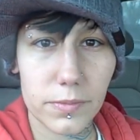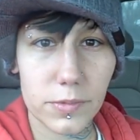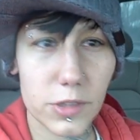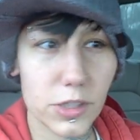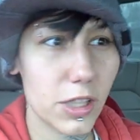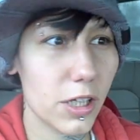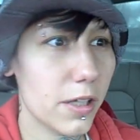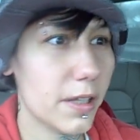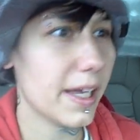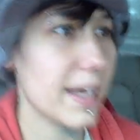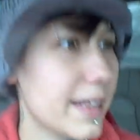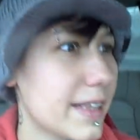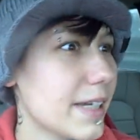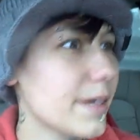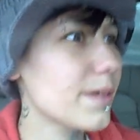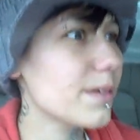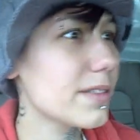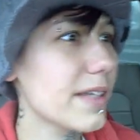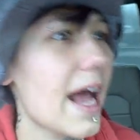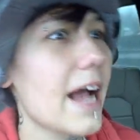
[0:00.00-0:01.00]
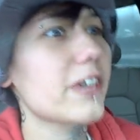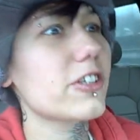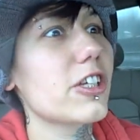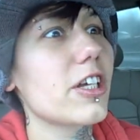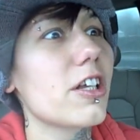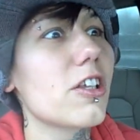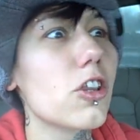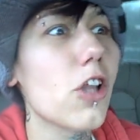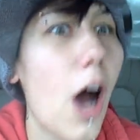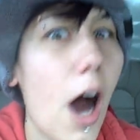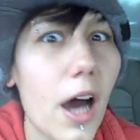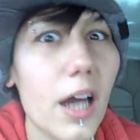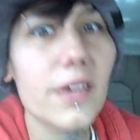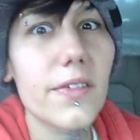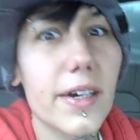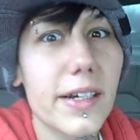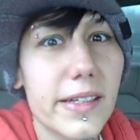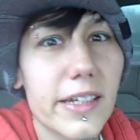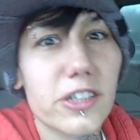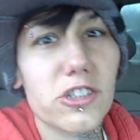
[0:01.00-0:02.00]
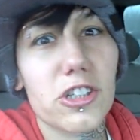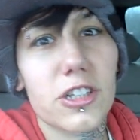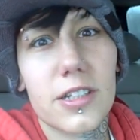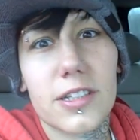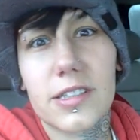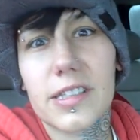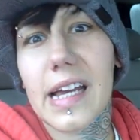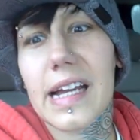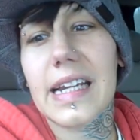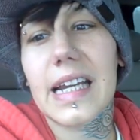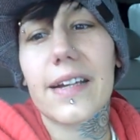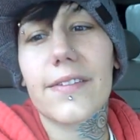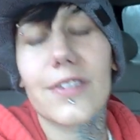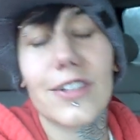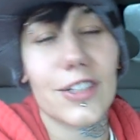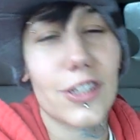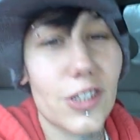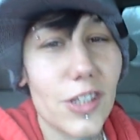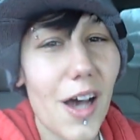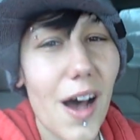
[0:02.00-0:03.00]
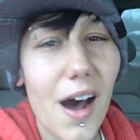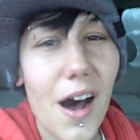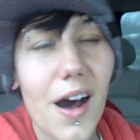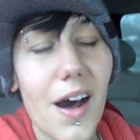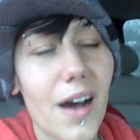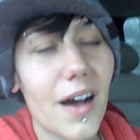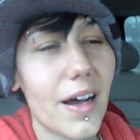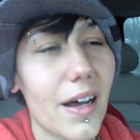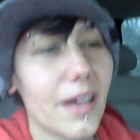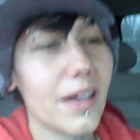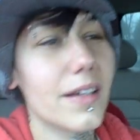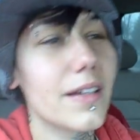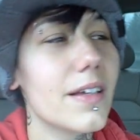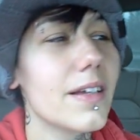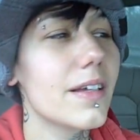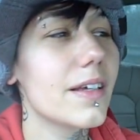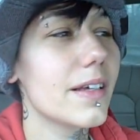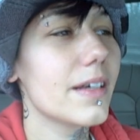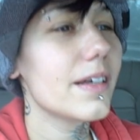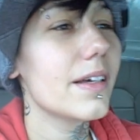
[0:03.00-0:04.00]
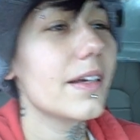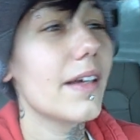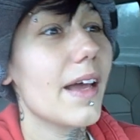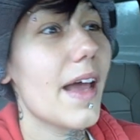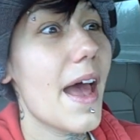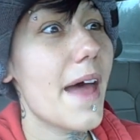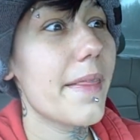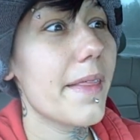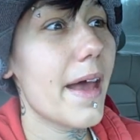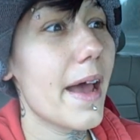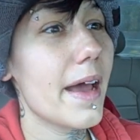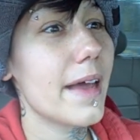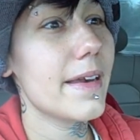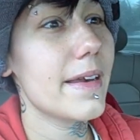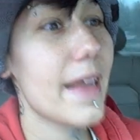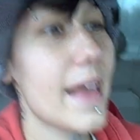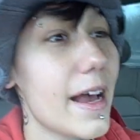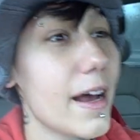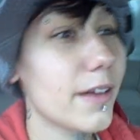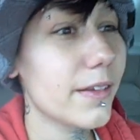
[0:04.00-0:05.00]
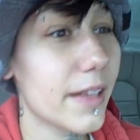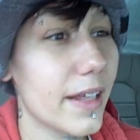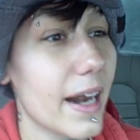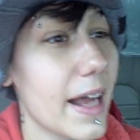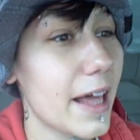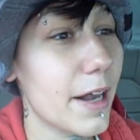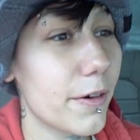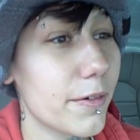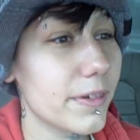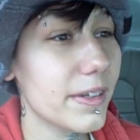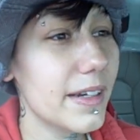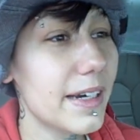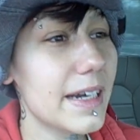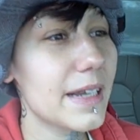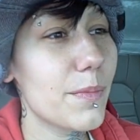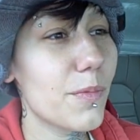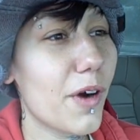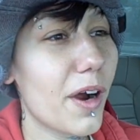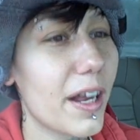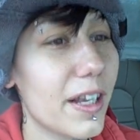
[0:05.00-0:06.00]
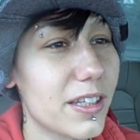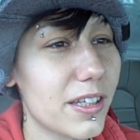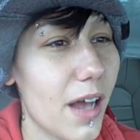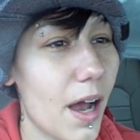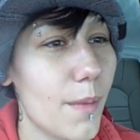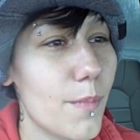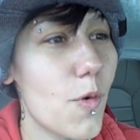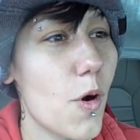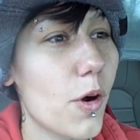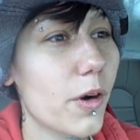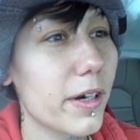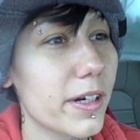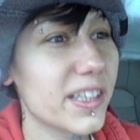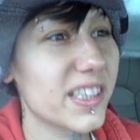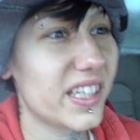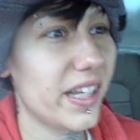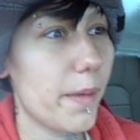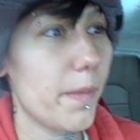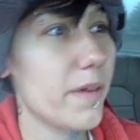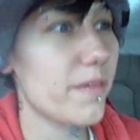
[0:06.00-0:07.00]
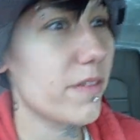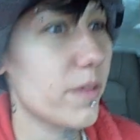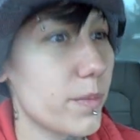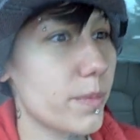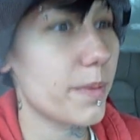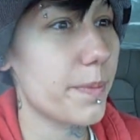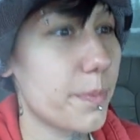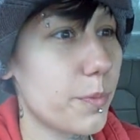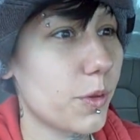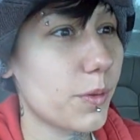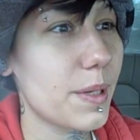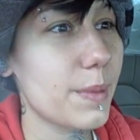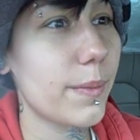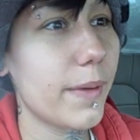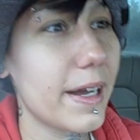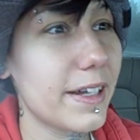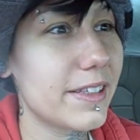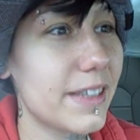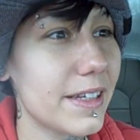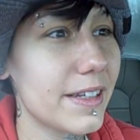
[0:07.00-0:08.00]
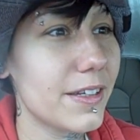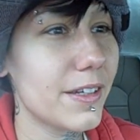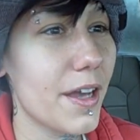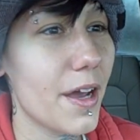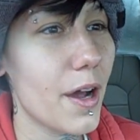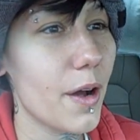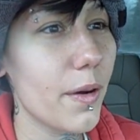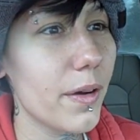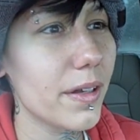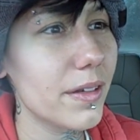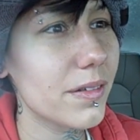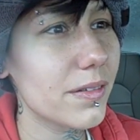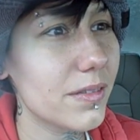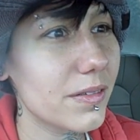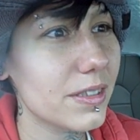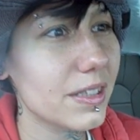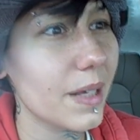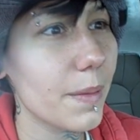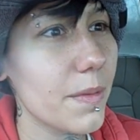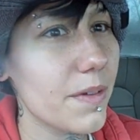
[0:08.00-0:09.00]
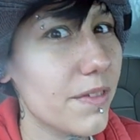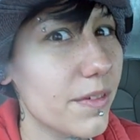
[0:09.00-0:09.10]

So like there was actually a lot of auditions that I never saw. And then now that I don't need anymore, I saw more and some of them were people I didn't know and some of